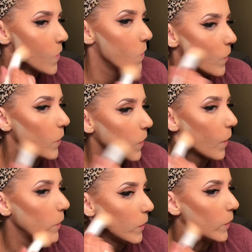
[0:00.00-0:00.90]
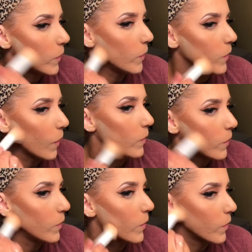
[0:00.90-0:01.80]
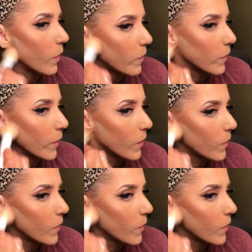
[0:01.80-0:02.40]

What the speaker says: That's how I didn't do it, is I would just dust her off right there.